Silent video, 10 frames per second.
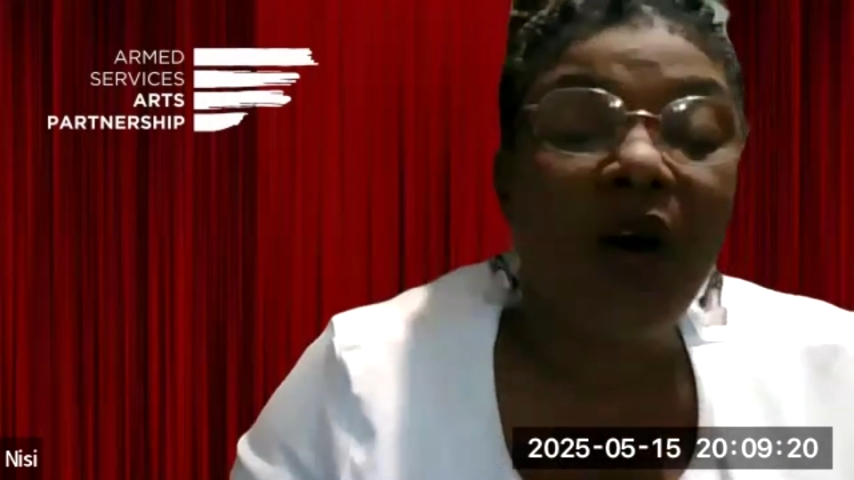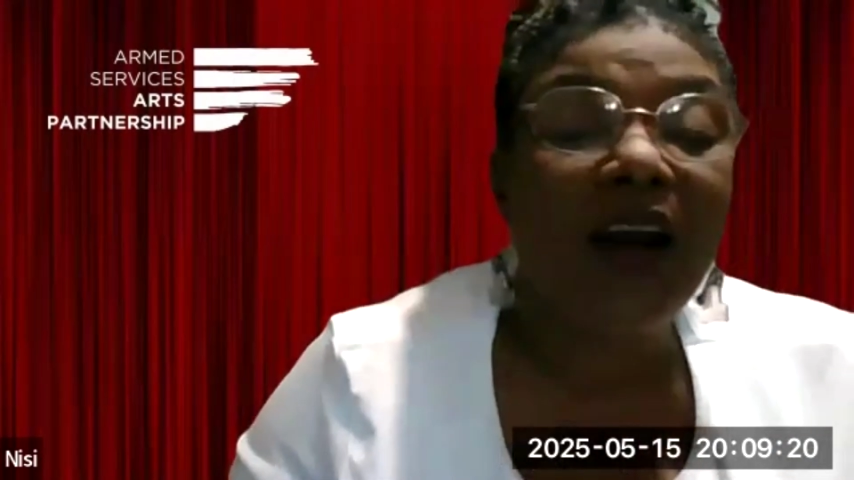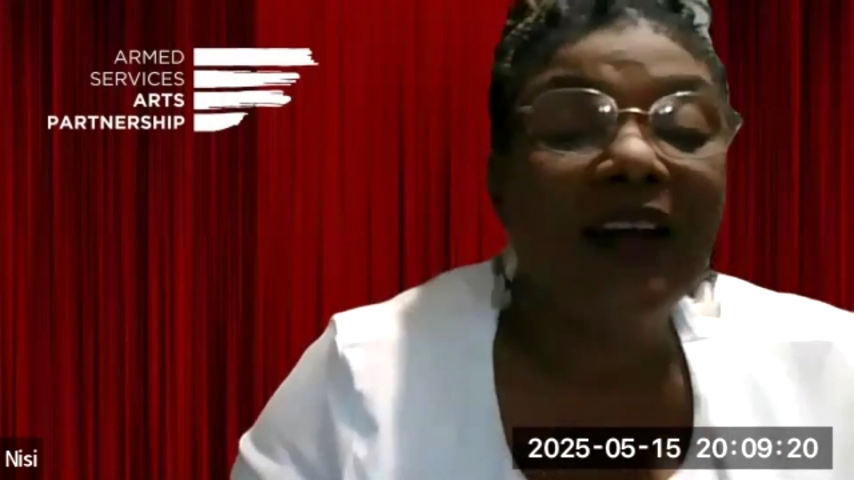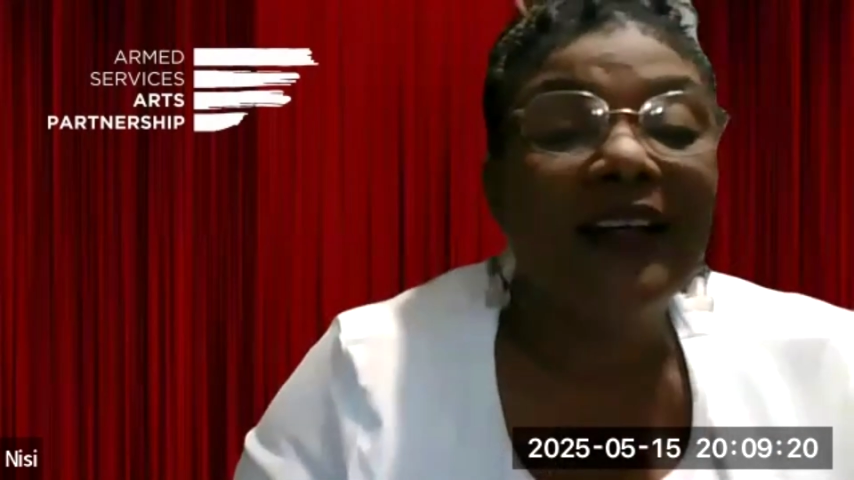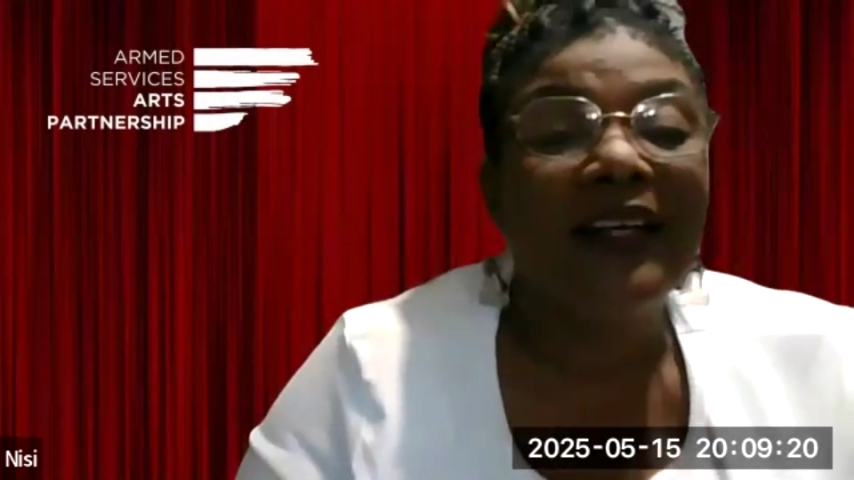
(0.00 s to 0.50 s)

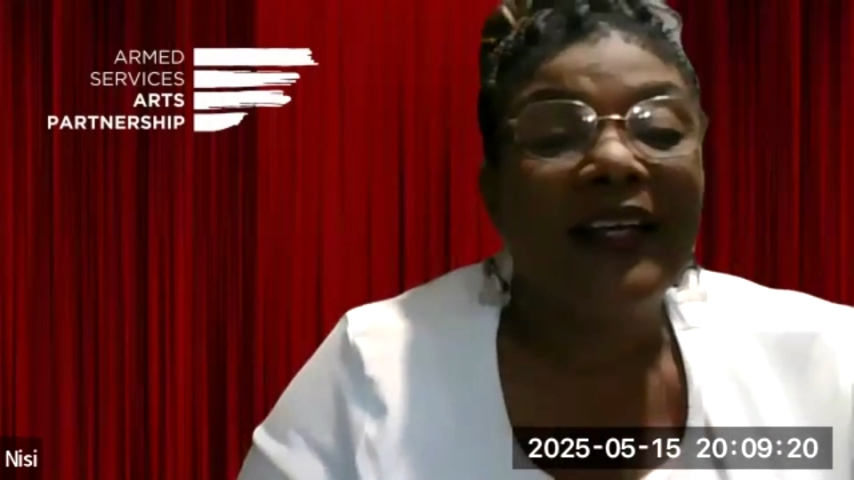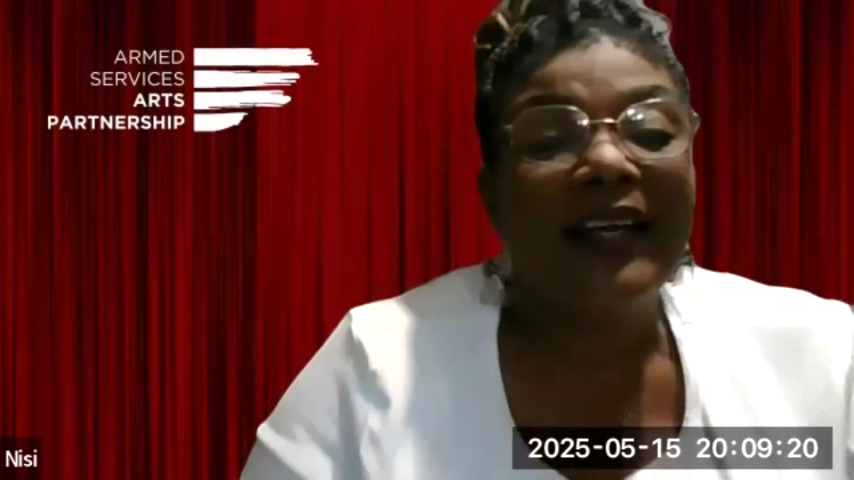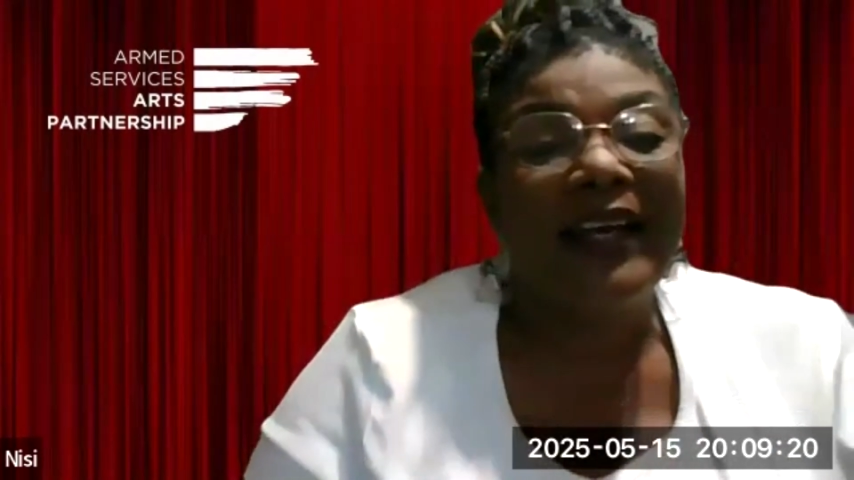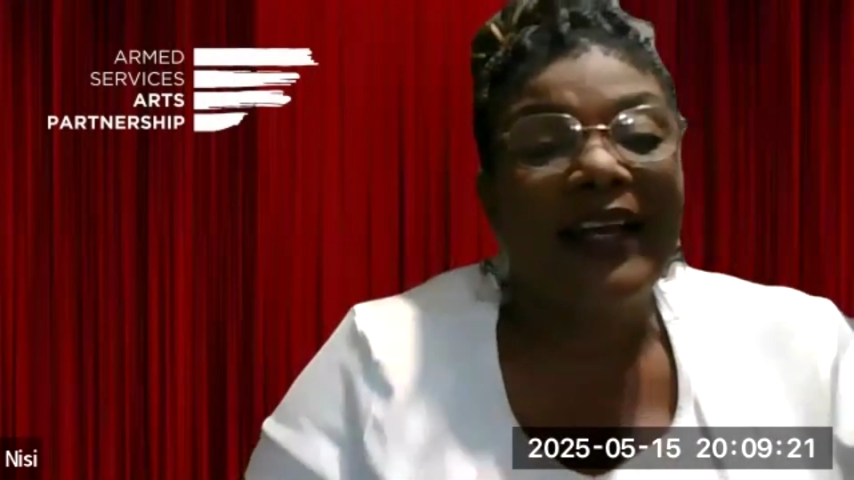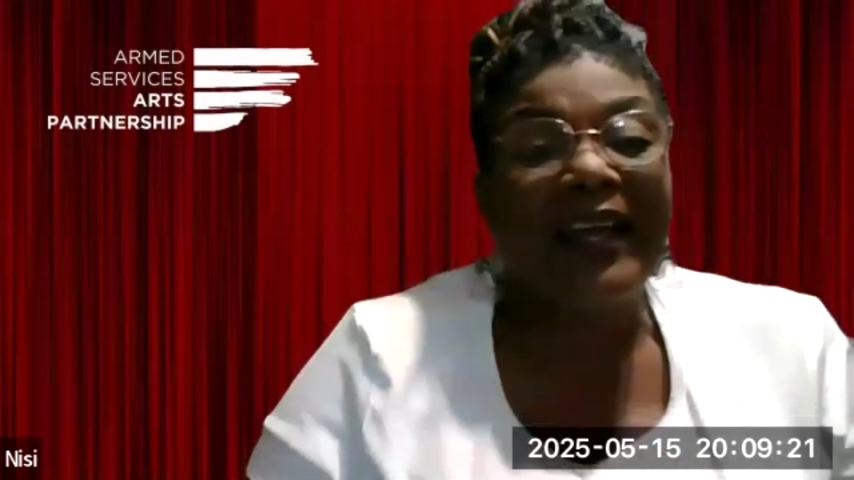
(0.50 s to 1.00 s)
bar
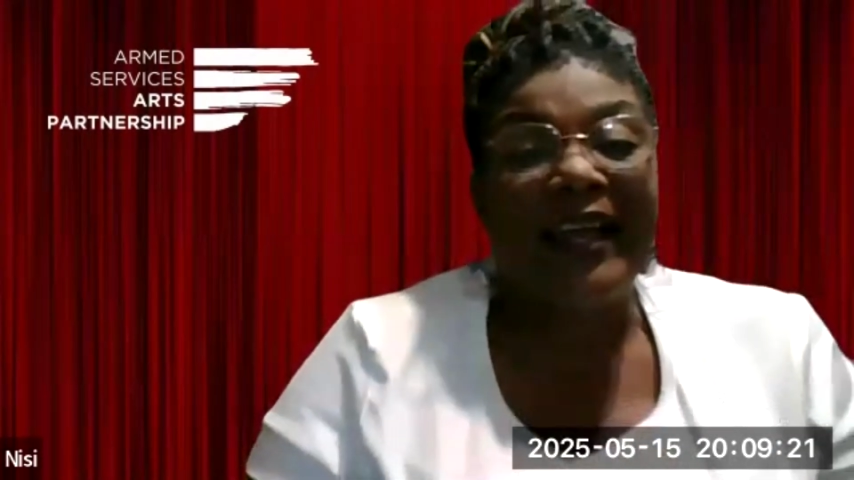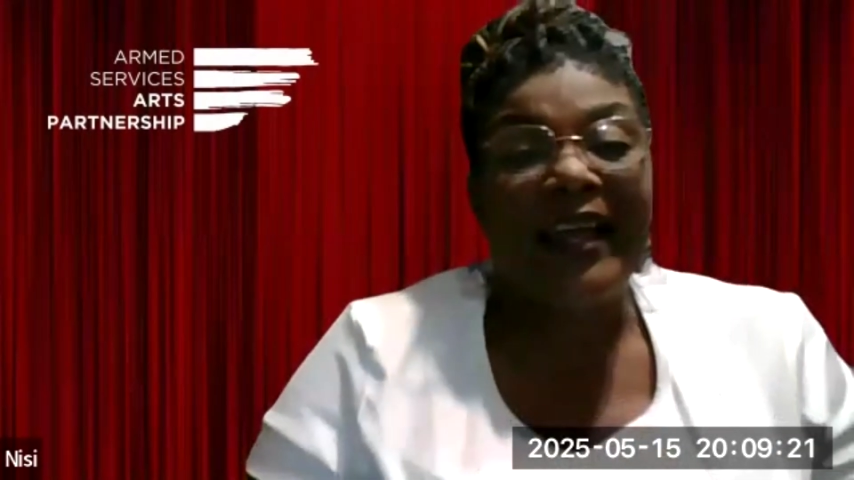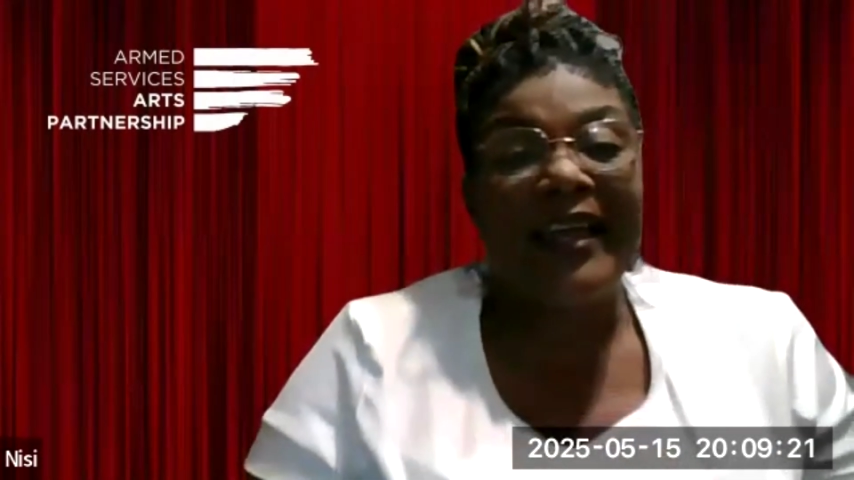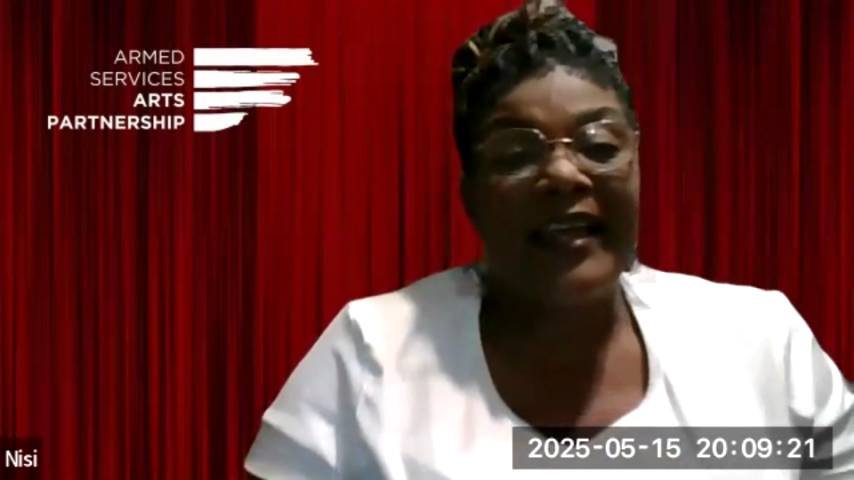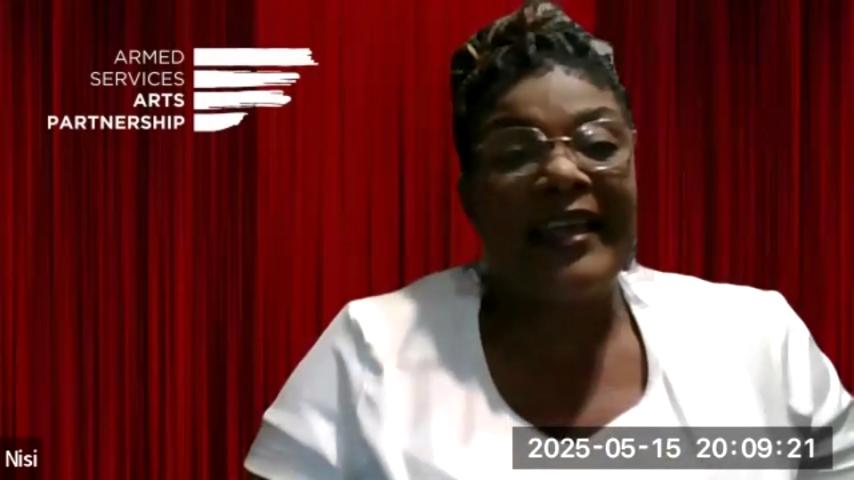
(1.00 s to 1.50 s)

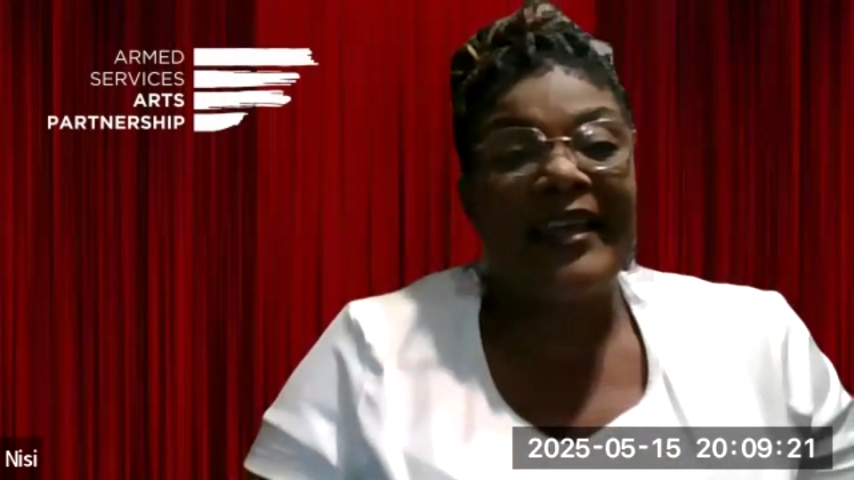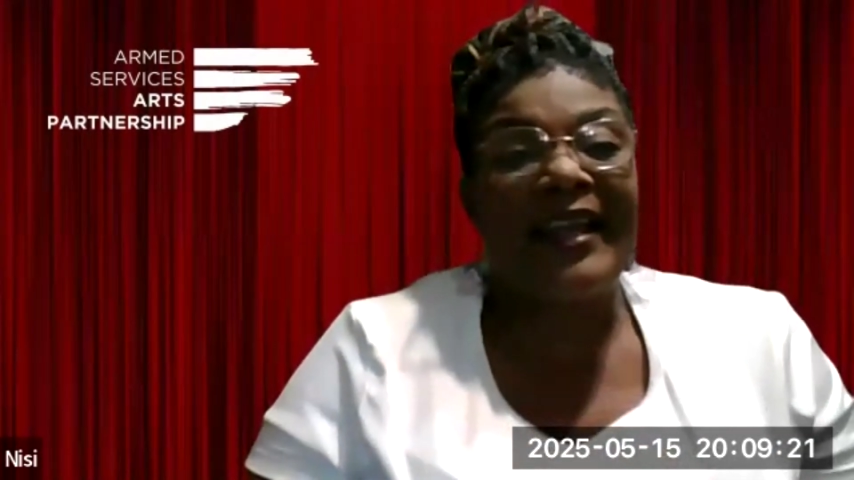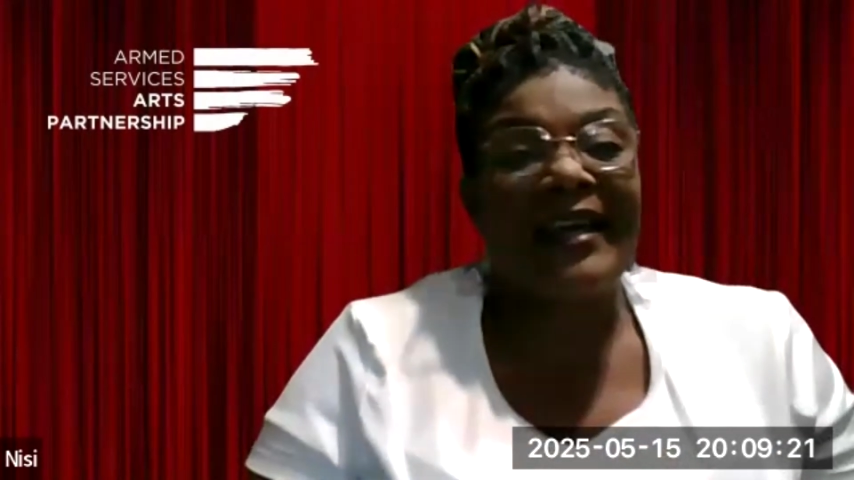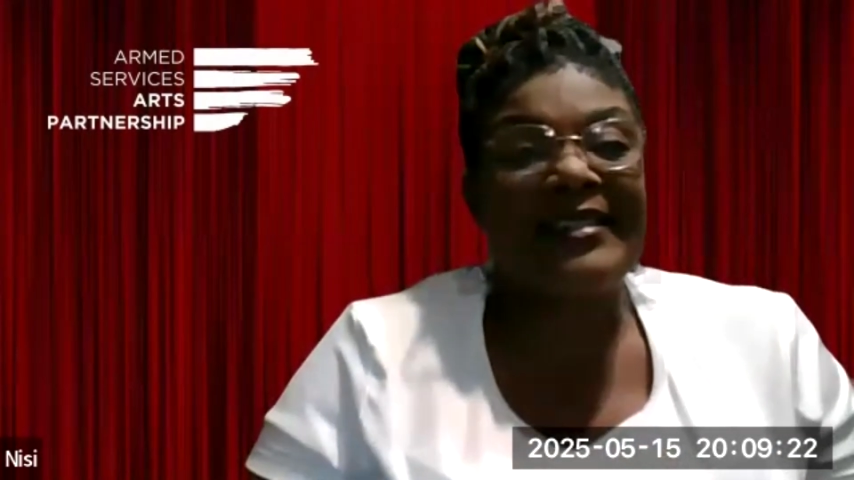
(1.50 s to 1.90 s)
and